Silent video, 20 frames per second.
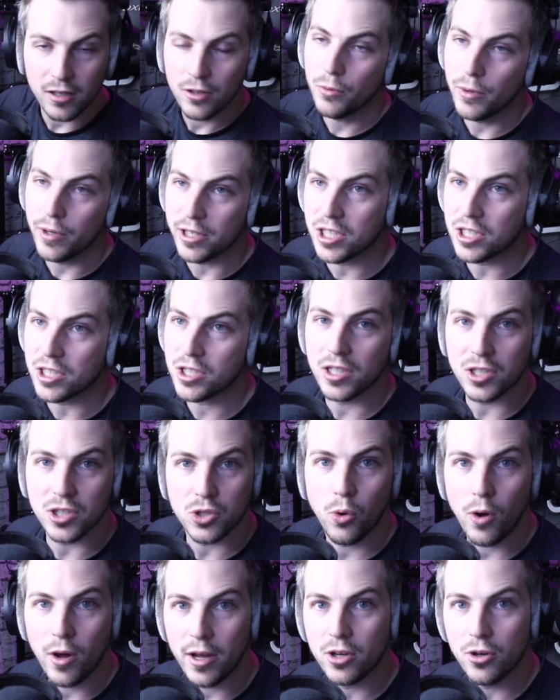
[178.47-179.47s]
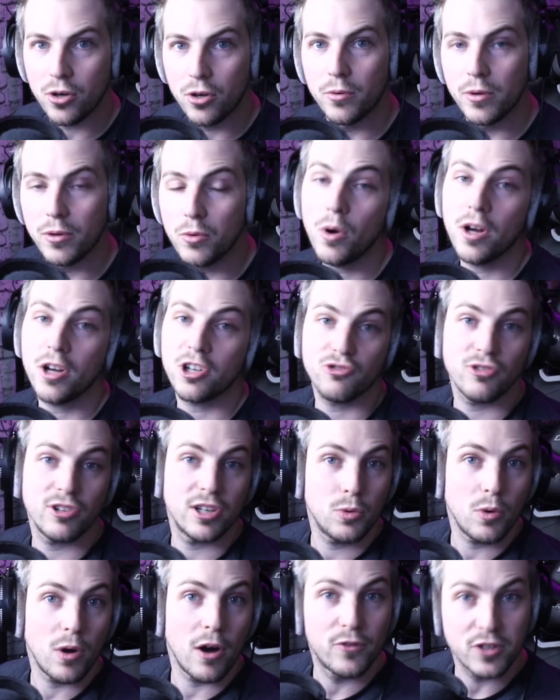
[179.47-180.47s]
which is quite cool and works really
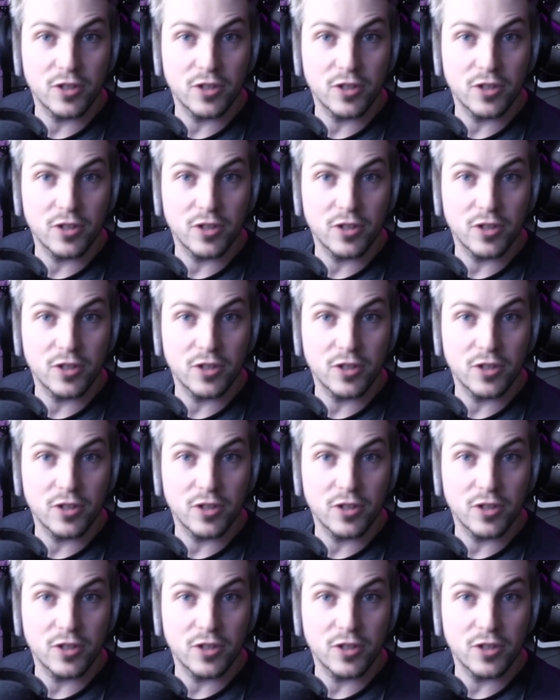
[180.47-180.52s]
well for